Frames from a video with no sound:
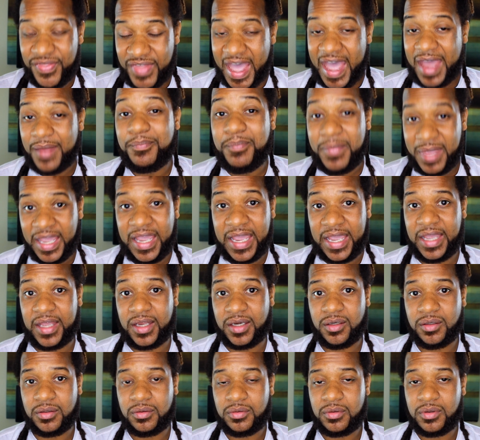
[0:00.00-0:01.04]
that
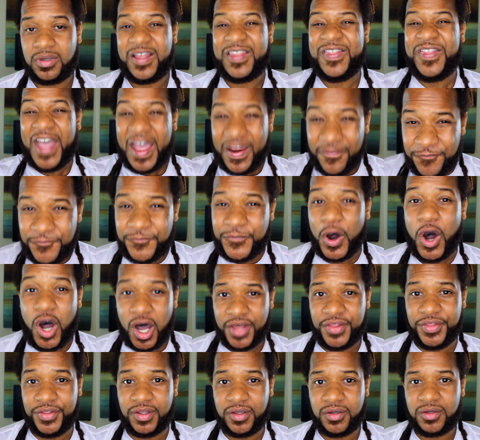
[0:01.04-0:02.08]
man, that
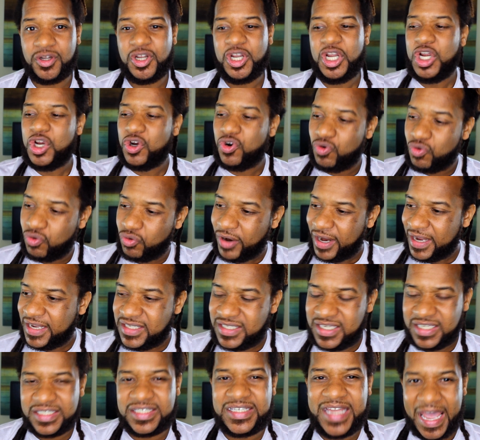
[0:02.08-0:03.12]
father,
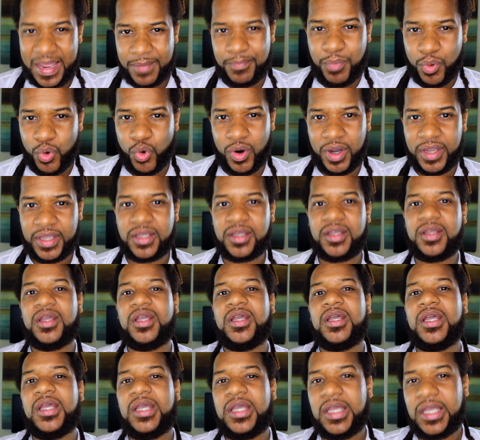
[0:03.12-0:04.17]
raises that boy
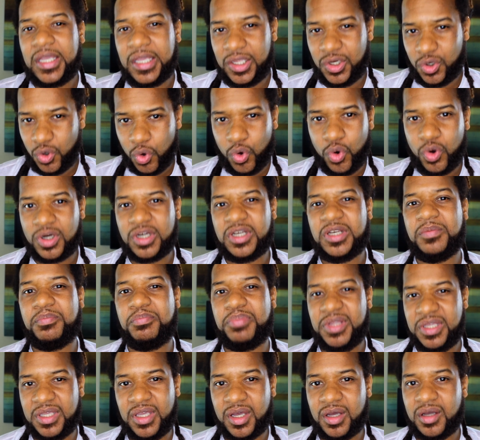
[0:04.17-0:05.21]
in order to
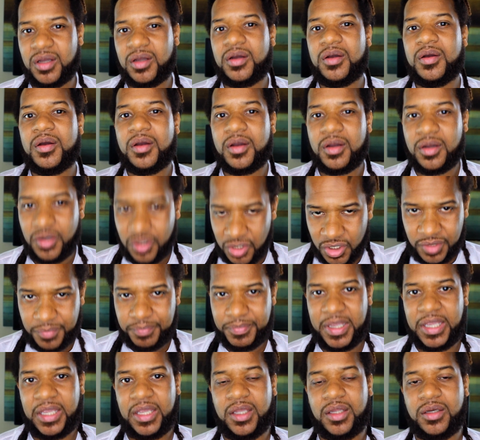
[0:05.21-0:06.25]
be a
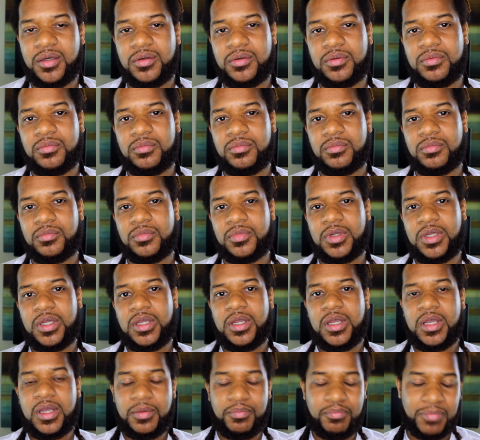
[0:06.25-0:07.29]
good man.
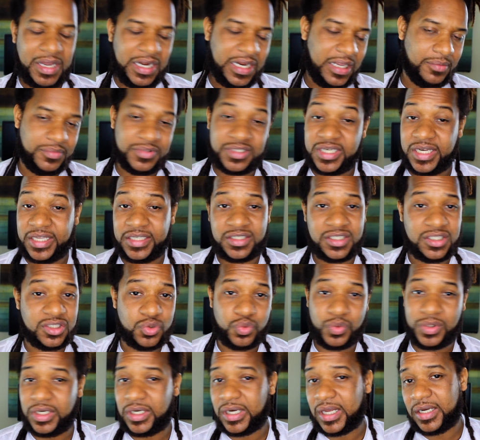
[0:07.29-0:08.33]
My name is
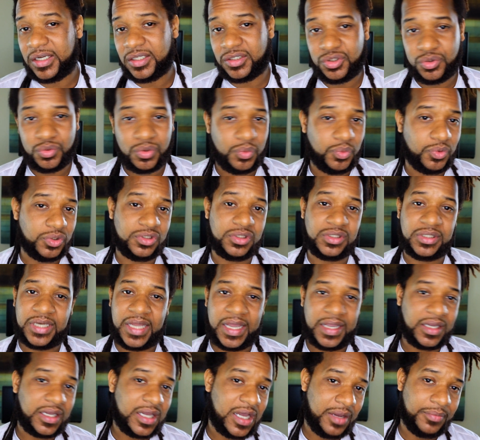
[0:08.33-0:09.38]
Langston2092. I want you to
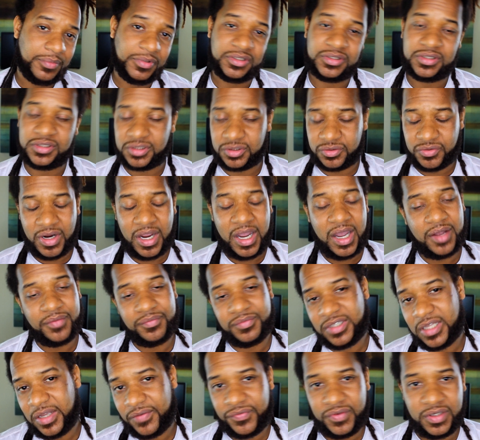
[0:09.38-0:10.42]
like, comment,
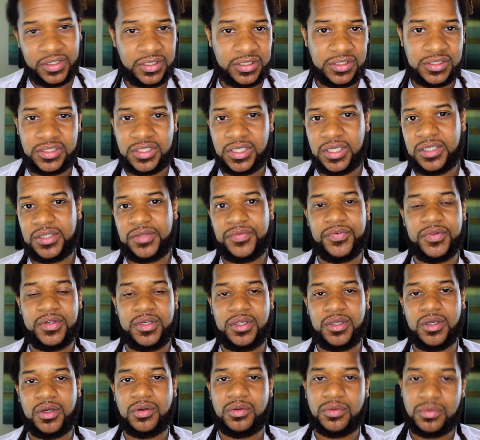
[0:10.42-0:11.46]
subscribe, and definitely share this
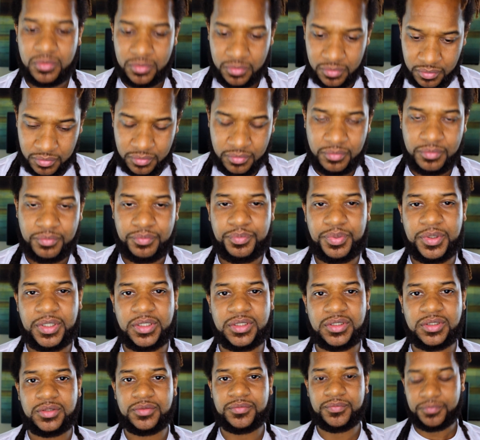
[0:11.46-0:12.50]
video.
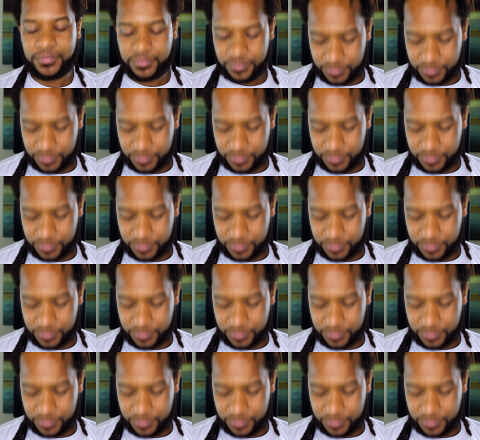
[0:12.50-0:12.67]
Peace.